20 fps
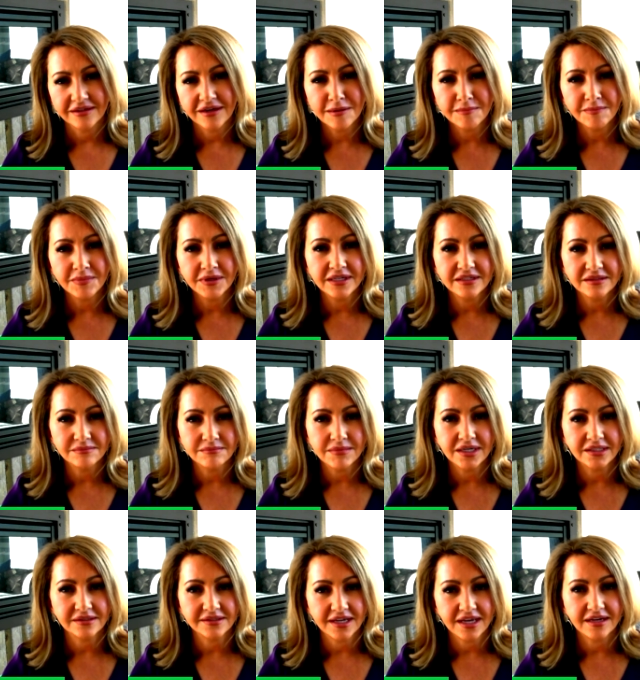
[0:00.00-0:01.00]
companies
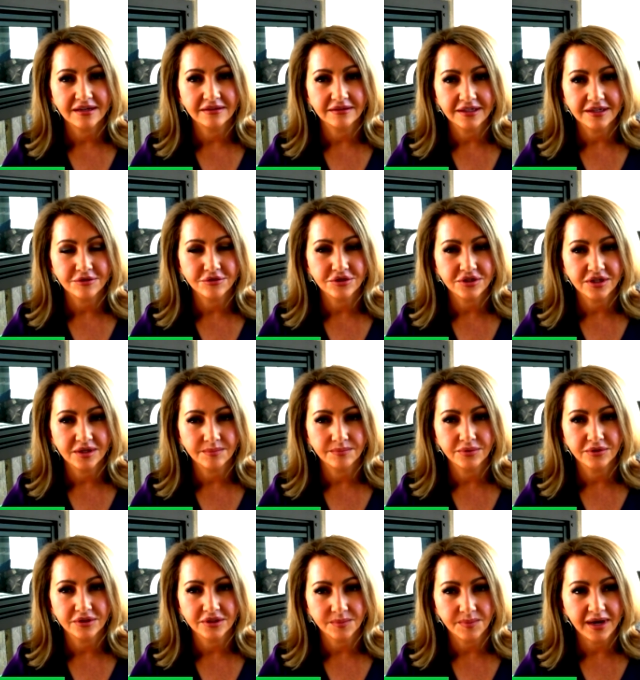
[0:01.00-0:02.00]
must take a leadership
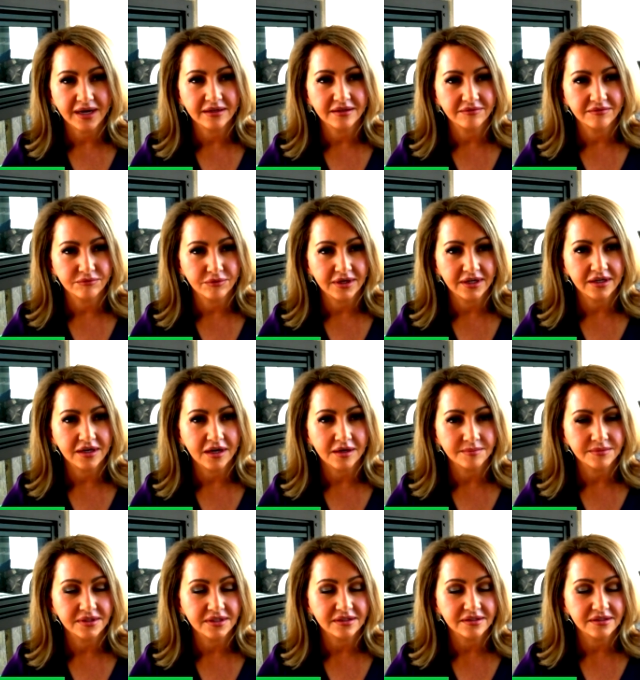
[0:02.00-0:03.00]
perspective when it
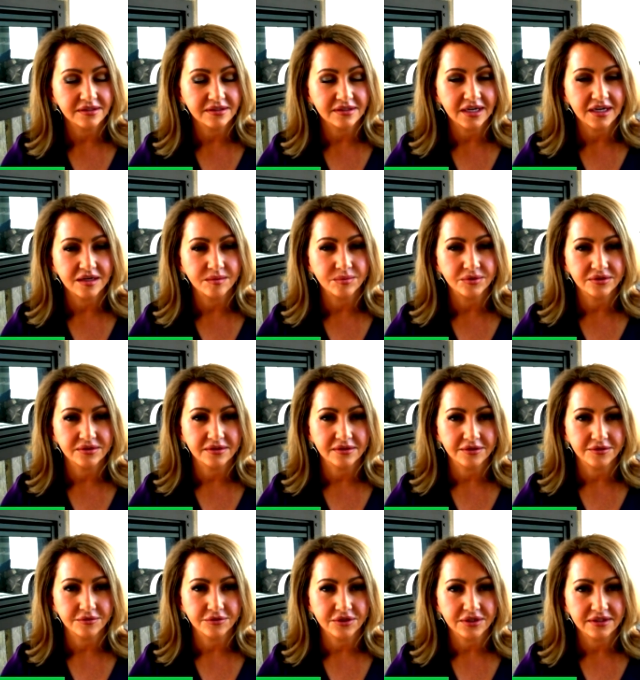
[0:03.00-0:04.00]
comes to sustainable
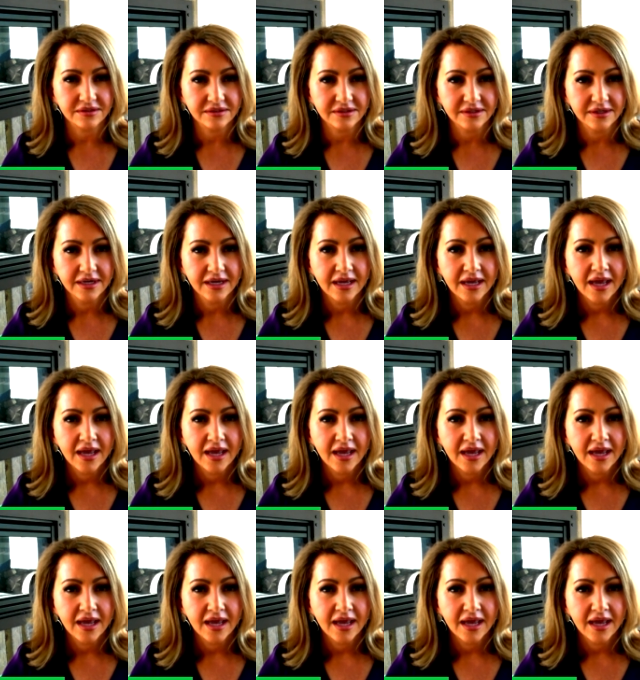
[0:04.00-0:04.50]
solutions.